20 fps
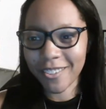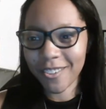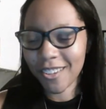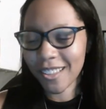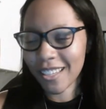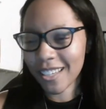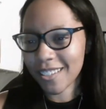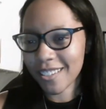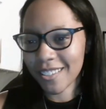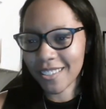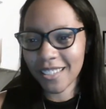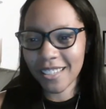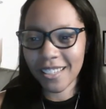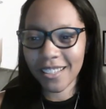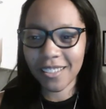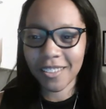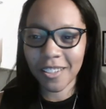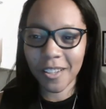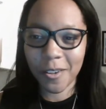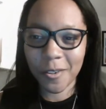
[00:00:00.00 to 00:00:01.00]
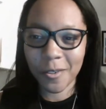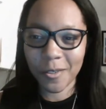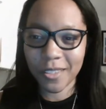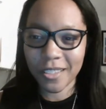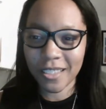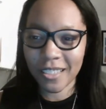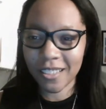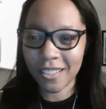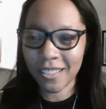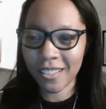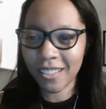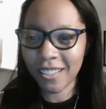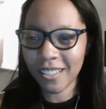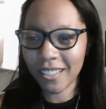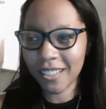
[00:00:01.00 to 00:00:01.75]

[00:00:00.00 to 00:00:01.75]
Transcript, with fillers: or they just get closed and